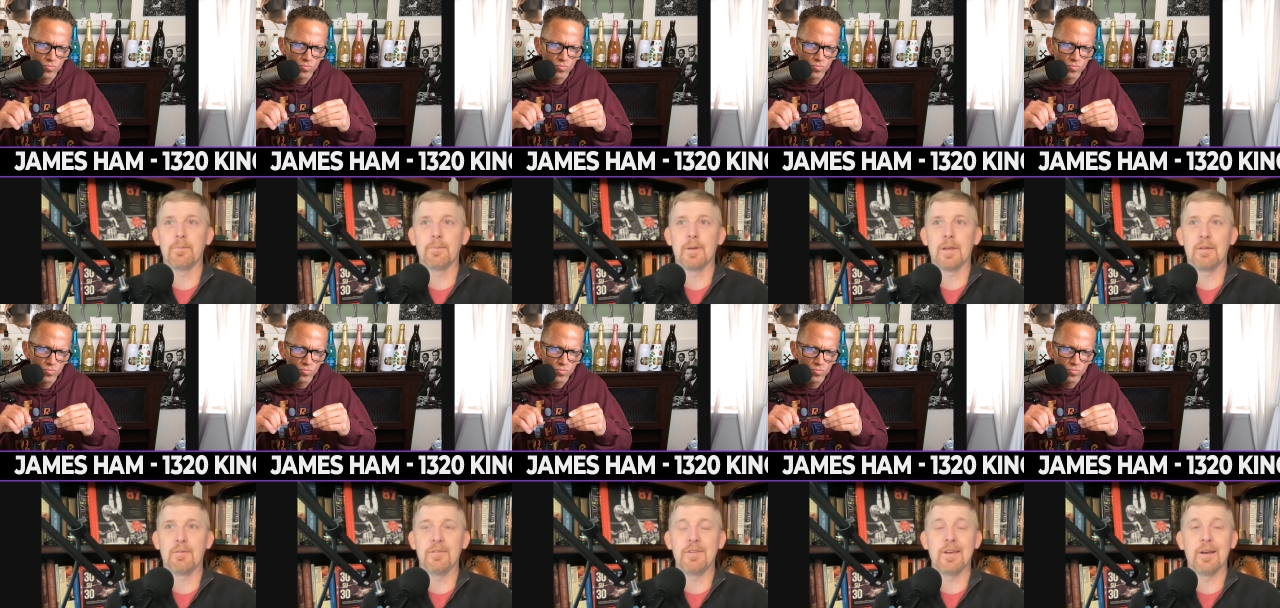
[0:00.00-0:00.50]

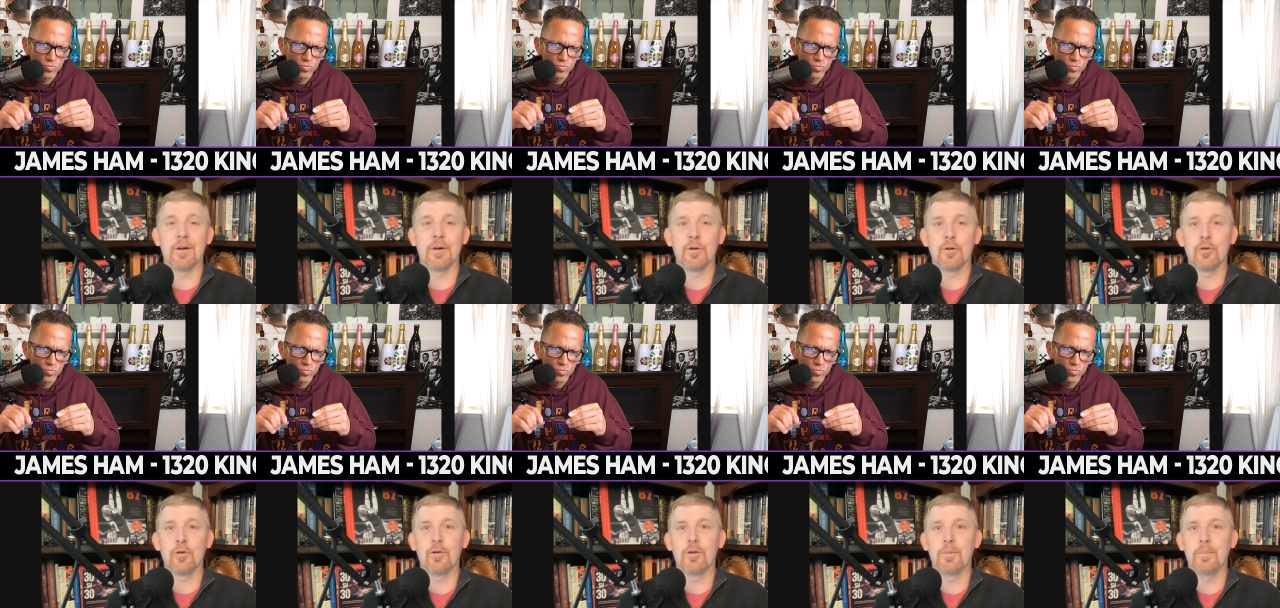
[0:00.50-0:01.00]
Speaker 1: if De'Aaron
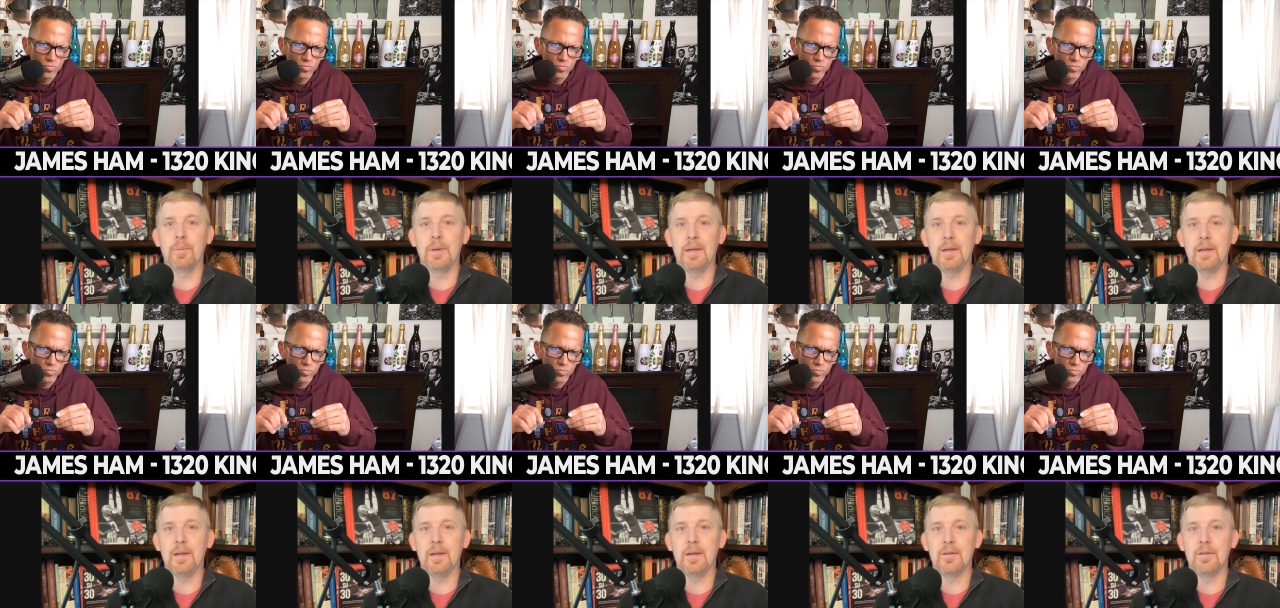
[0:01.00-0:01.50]
could
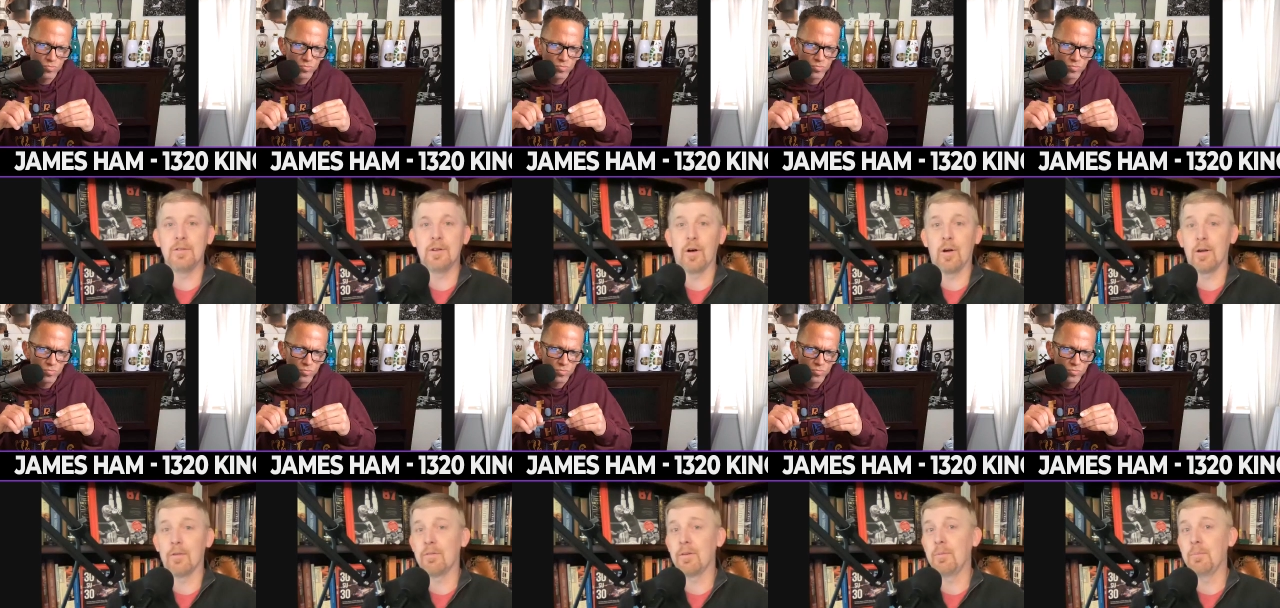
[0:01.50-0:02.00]
be
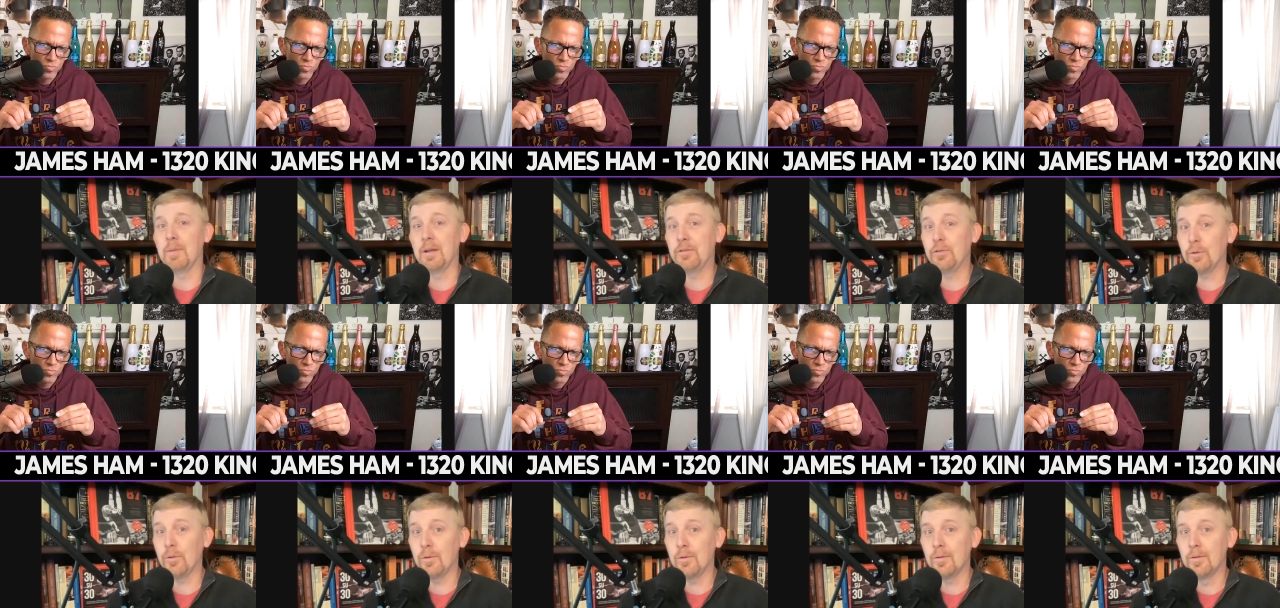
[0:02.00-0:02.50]
Donovan
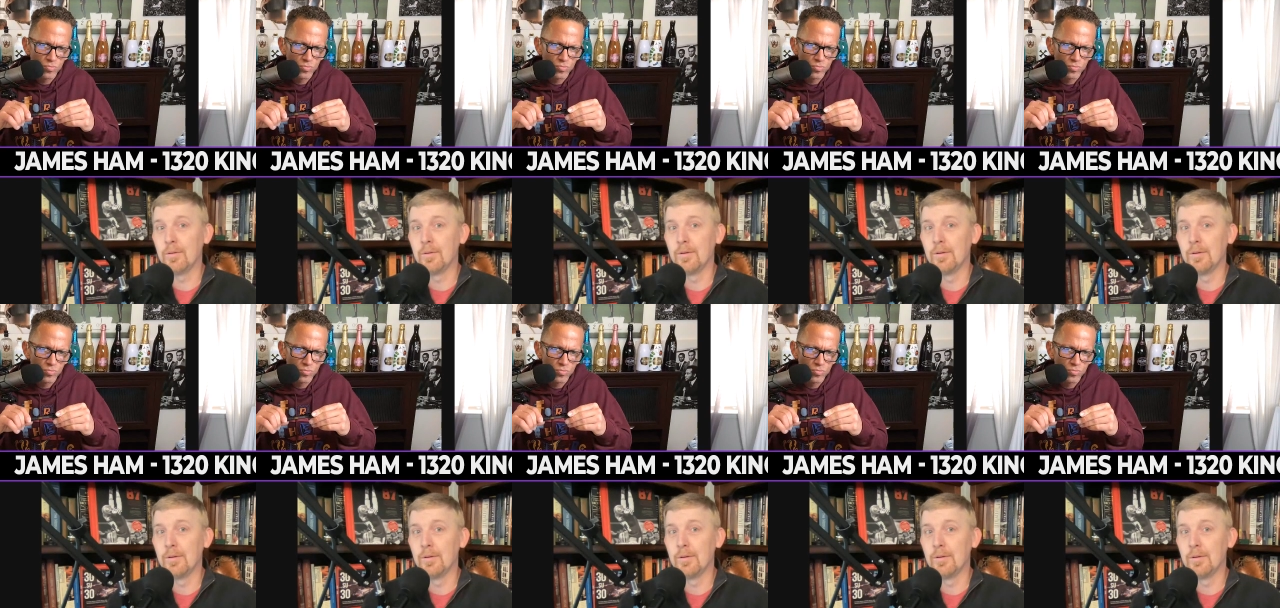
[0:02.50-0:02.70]
Mitchell,